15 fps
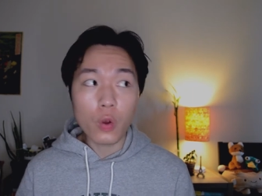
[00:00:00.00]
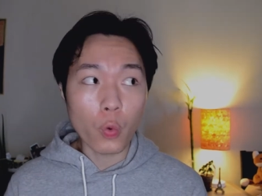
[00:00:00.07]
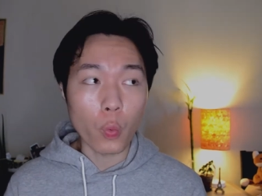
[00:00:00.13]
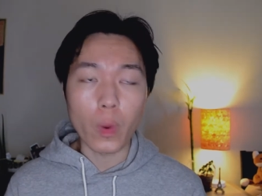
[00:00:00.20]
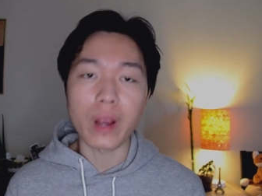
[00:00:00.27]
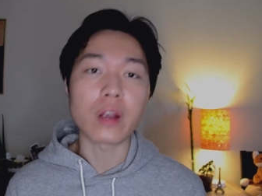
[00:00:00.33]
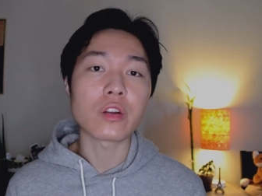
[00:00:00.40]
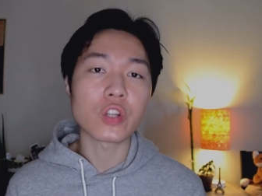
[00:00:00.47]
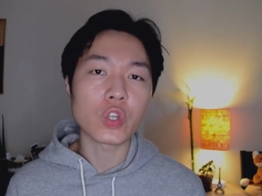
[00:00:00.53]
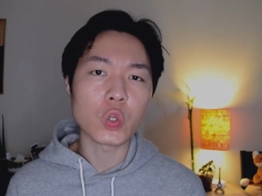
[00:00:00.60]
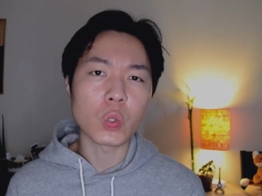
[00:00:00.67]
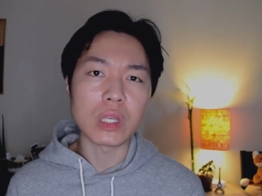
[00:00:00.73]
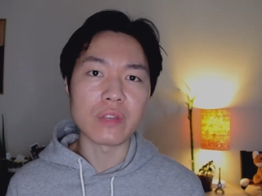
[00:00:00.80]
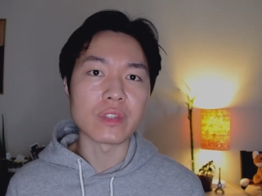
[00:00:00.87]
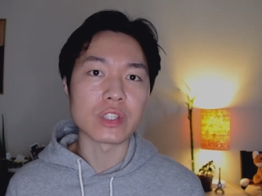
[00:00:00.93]
Where do
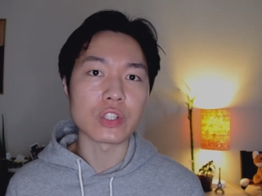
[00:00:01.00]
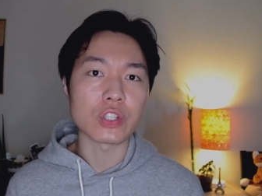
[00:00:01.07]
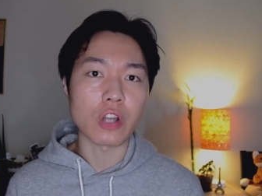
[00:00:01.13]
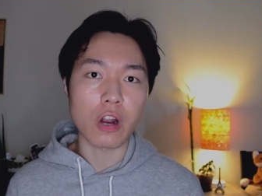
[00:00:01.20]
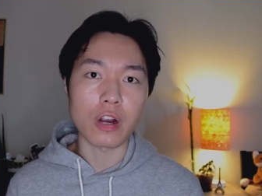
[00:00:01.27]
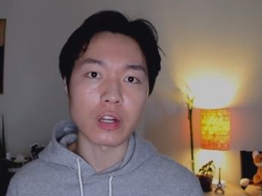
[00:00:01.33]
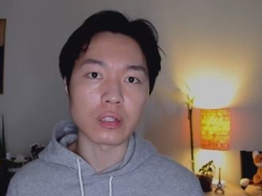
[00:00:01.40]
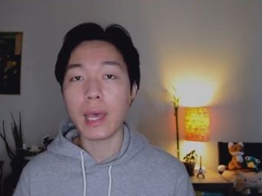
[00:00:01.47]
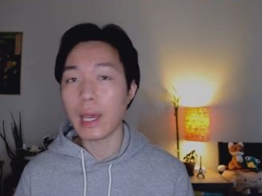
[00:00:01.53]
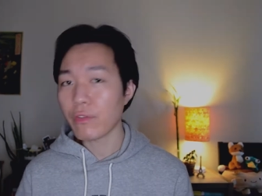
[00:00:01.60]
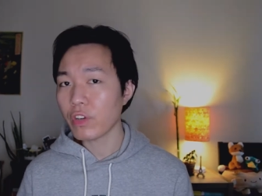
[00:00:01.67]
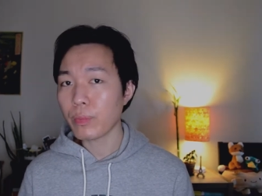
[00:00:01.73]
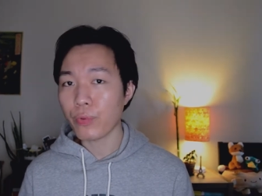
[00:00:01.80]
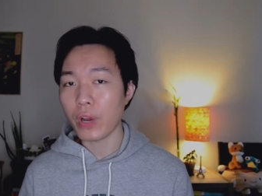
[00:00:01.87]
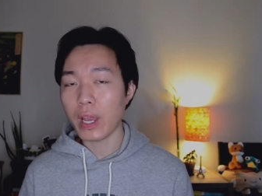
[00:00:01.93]
you even start?
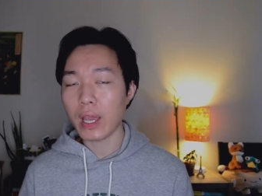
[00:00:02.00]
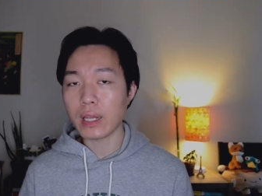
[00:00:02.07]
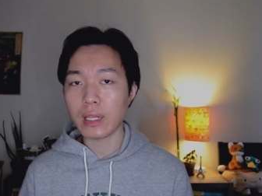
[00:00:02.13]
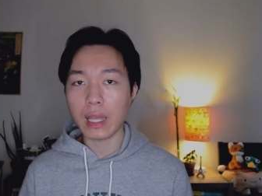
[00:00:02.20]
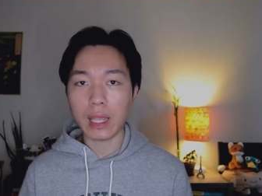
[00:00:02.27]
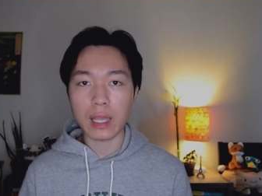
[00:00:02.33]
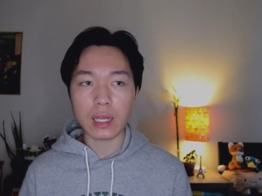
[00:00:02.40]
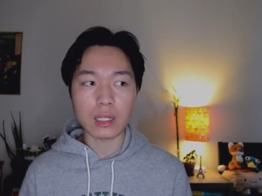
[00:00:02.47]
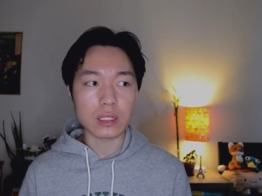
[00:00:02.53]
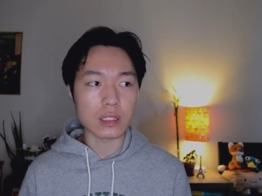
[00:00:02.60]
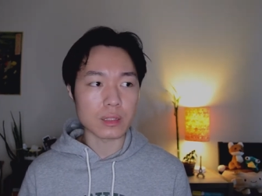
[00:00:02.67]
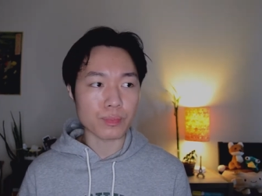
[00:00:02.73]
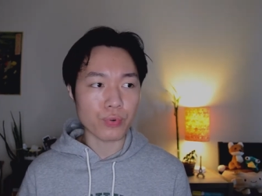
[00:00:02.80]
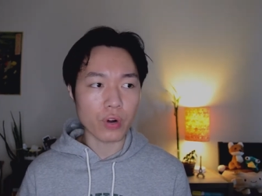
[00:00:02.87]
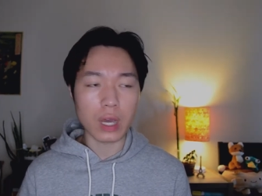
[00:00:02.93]
Every brand
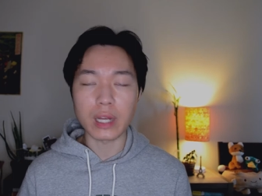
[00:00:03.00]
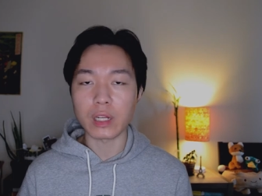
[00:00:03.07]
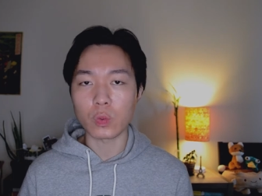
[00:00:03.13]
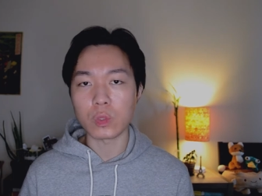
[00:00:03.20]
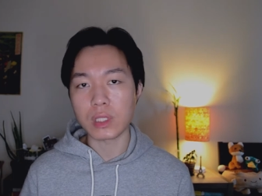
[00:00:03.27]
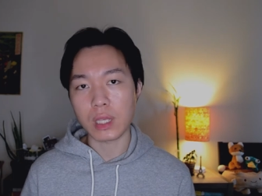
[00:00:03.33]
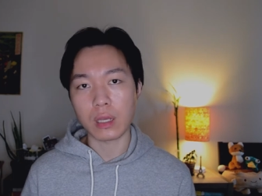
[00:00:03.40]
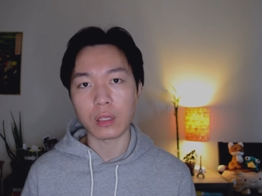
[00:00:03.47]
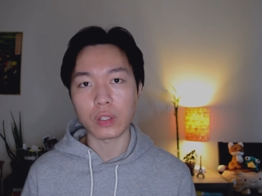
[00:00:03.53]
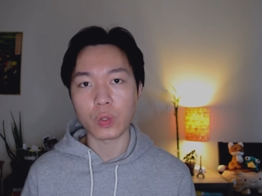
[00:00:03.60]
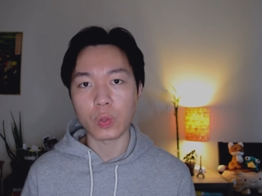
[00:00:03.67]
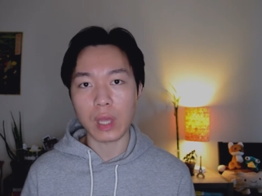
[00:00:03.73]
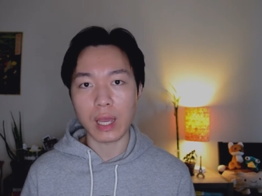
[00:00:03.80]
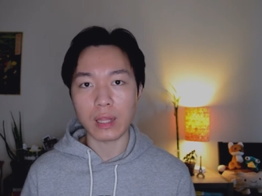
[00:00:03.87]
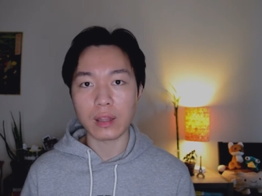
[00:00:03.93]
and product will tell
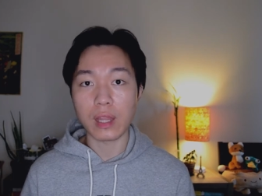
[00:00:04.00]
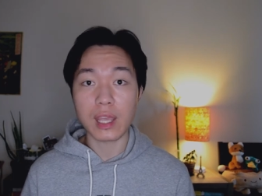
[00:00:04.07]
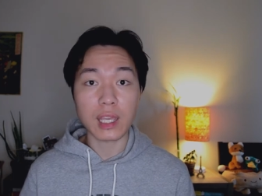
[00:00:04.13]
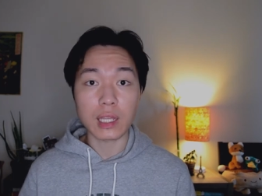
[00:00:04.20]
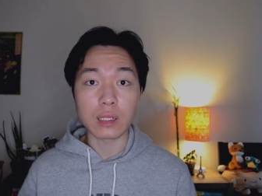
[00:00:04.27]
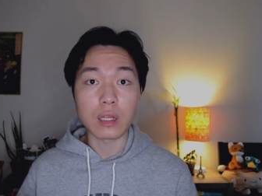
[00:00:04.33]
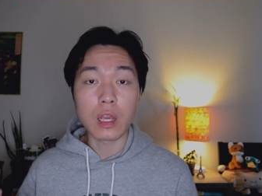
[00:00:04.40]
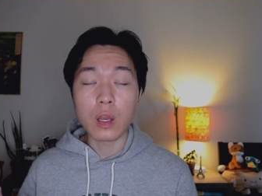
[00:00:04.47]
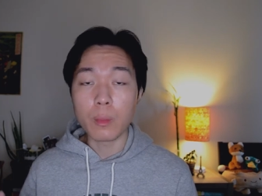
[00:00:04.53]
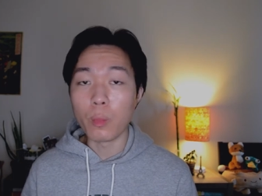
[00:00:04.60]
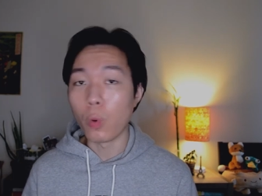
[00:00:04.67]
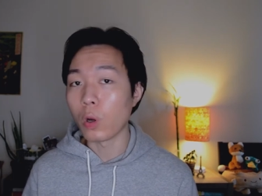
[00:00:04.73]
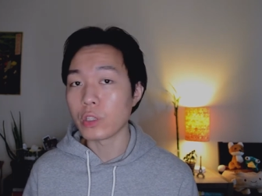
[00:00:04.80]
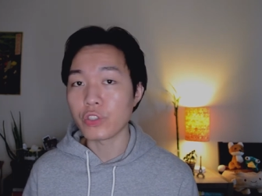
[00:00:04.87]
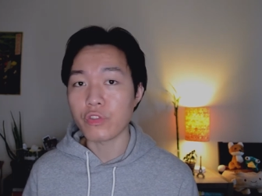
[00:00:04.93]
you that they can
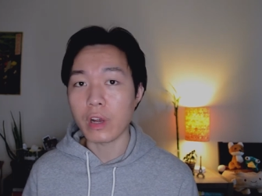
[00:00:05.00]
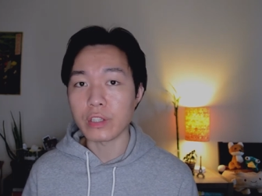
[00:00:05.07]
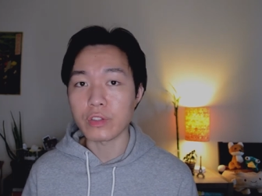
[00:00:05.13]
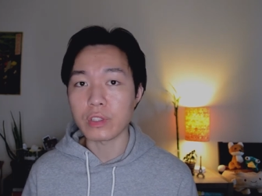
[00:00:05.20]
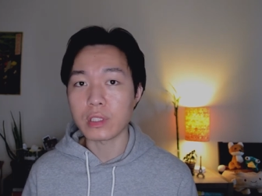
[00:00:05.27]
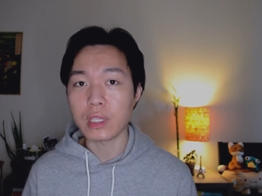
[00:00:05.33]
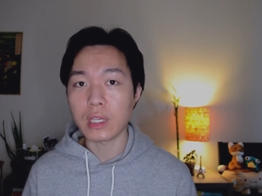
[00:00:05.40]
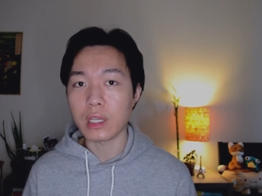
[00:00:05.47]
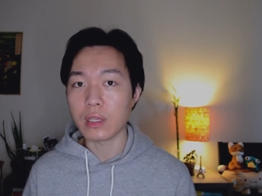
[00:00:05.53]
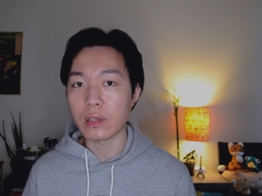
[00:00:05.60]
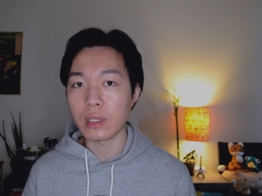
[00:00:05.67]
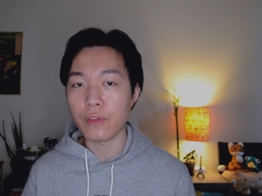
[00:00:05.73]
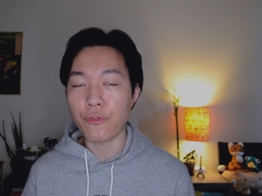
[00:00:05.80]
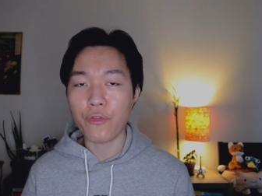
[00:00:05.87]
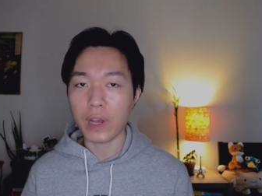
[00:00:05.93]
moisturize your
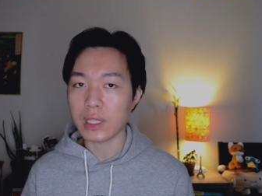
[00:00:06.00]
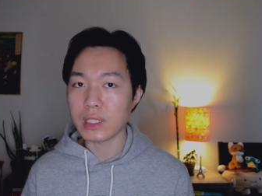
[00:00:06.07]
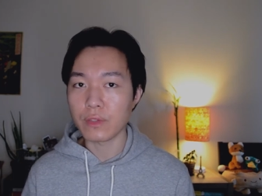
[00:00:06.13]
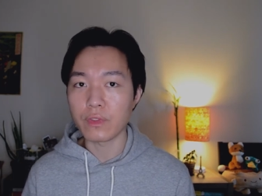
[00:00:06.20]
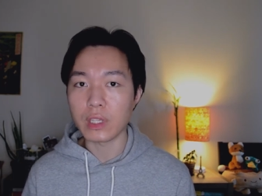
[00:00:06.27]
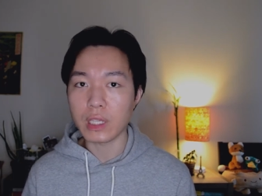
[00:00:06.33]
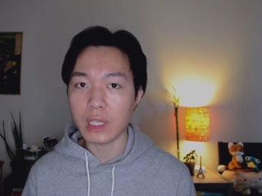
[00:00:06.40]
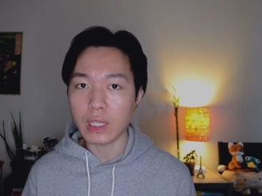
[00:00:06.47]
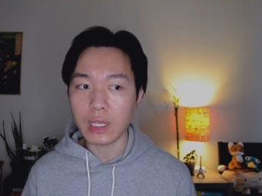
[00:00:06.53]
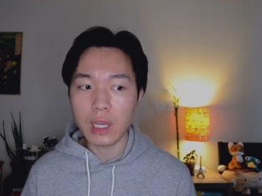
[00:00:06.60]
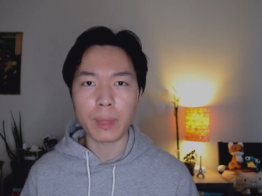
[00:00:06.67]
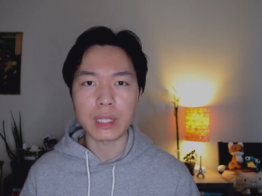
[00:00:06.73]
skin effectively,